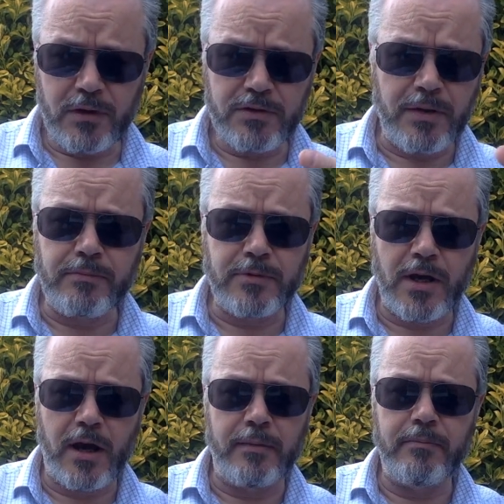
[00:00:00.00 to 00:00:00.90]

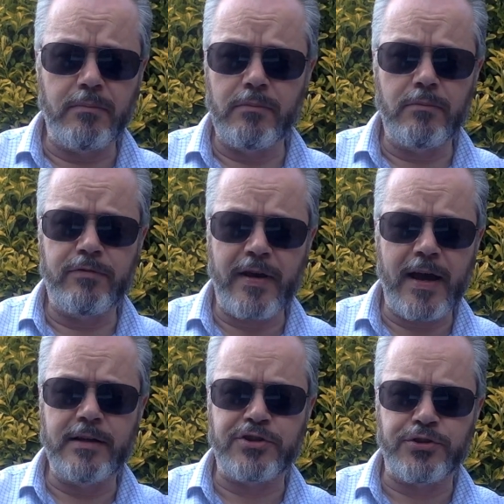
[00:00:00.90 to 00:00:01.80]
sometime
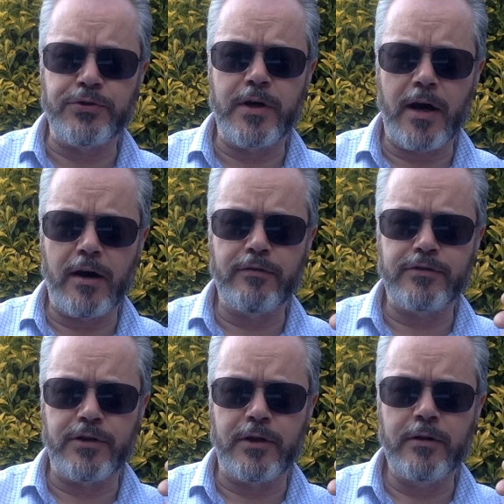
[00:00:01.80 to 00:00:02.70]
fairly soon
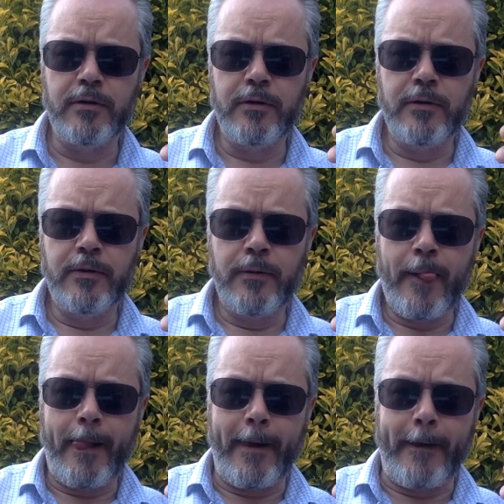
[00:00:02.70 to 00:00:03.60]
after
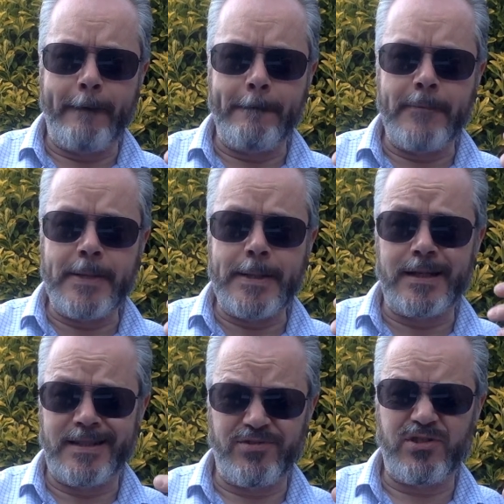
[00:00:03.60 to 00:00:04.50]

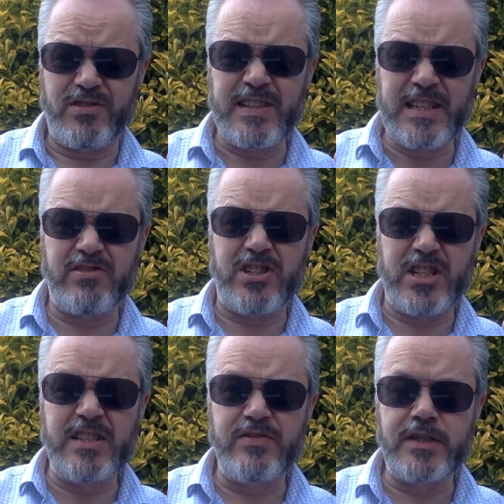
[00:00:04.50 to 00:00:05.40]
1945
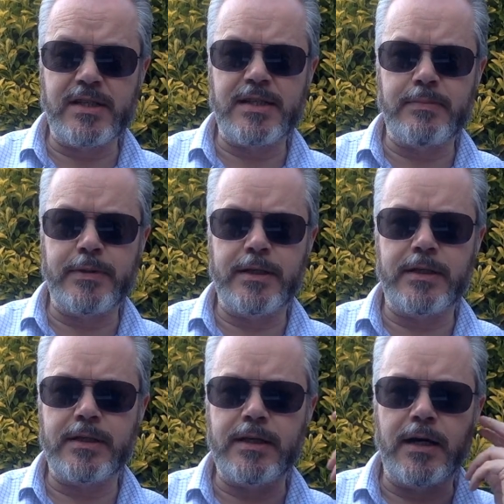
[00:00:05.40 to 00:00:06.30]
Steve has disappeared
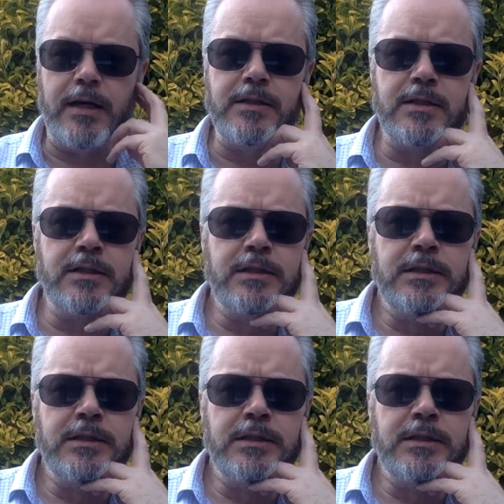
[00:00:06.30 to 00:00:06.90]
into the ice,